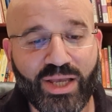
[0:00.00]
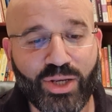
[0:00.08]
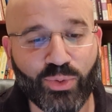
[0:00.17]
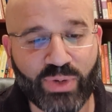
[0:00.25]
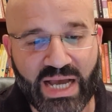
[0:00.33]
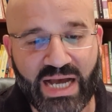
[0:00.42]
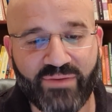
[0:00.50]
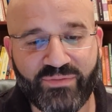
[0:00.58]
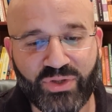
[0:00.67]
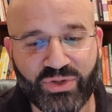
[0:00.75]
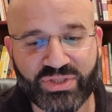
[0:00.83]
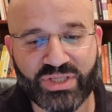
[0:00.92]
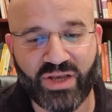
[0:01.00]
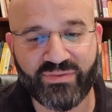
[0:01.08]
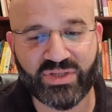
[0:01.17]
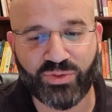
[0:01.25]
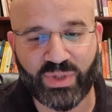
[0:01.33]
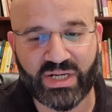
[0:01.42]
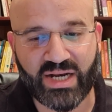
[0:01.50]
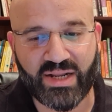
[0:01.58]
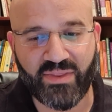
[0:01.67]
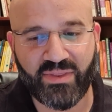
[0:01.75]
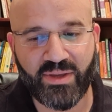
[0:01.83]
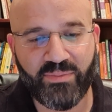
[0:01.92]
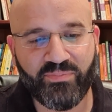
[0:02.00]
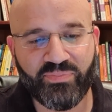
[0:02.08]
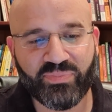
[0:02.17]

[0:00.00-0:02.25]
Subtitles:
Look after yourselves and one another.